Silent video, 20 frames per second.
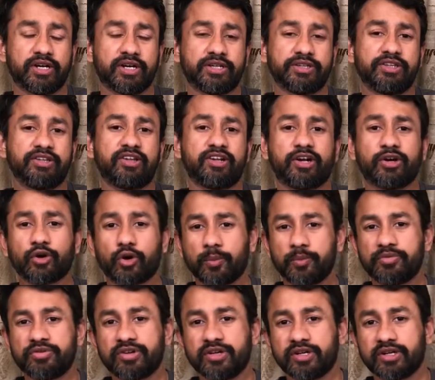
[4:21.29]
The second
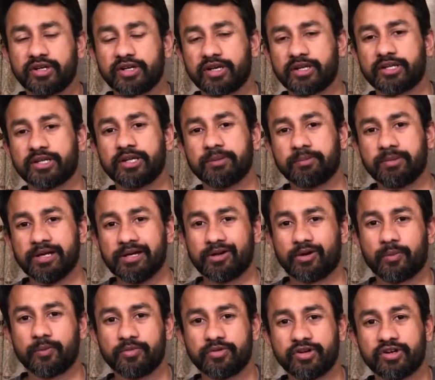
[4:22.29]
option, the PR
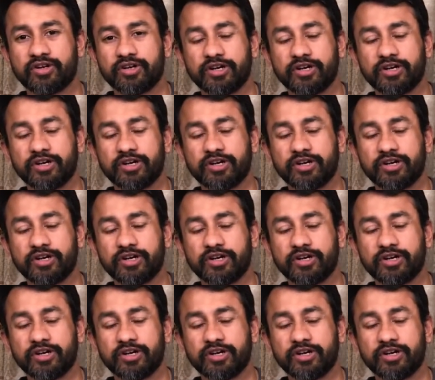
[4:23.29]
option,